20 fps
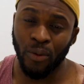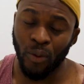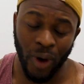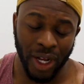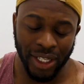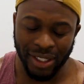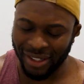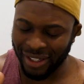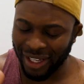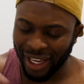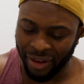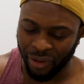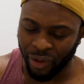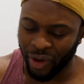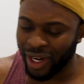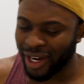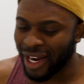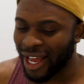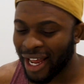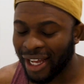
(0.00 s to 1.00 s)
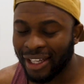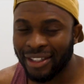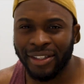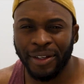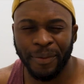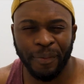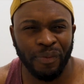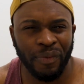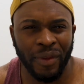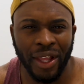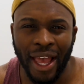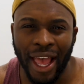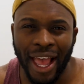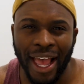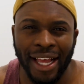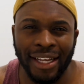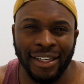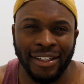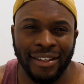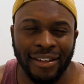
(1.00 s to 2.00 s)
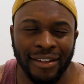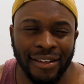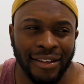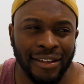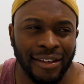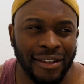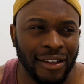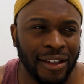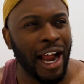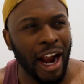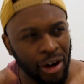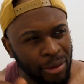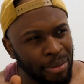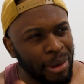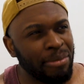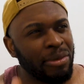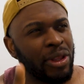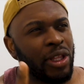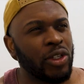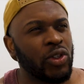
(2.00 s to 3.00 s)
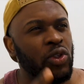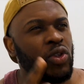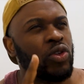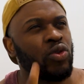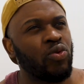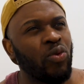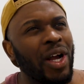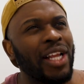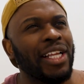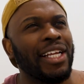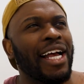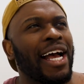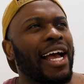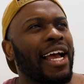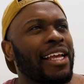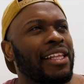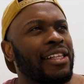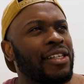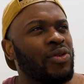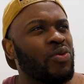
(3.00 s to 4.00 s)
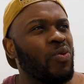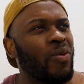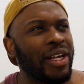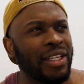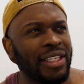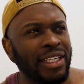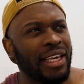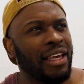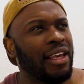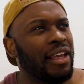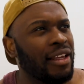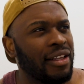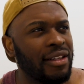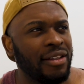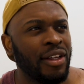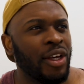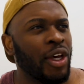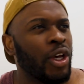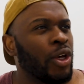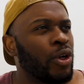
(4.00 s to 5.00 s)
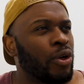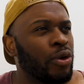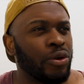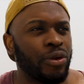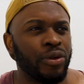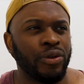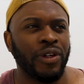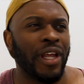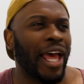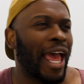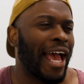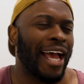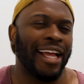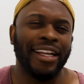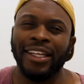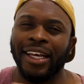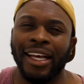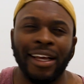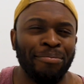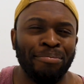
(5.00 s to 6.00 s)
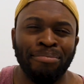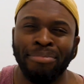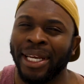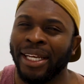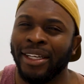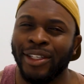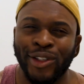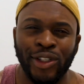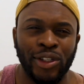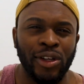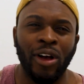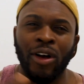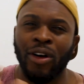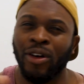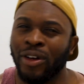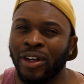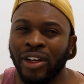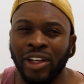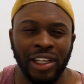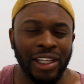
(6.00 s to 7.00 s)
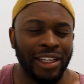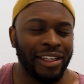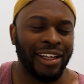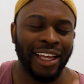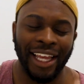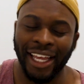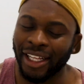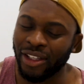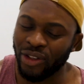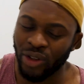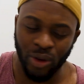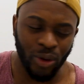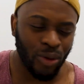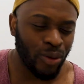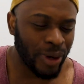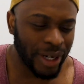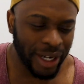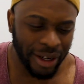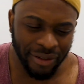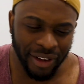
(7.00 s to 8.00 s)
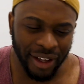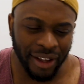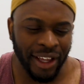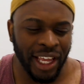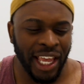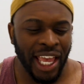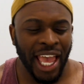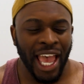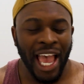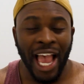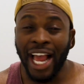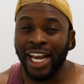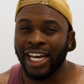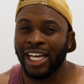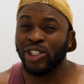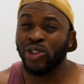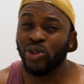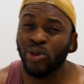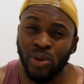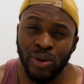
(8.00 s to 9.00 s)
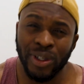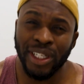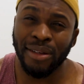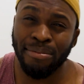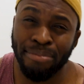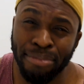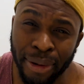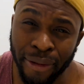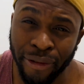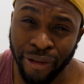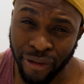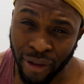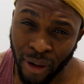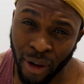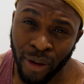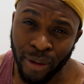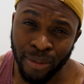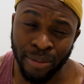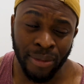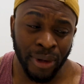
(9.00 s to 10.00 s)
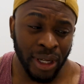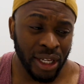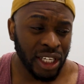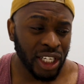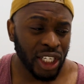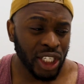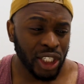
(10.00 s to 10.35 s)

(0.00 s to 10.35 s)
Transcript: once every night. And I remember there's this one guy, this one kid who had a big song hit or whatever, and I saw him perform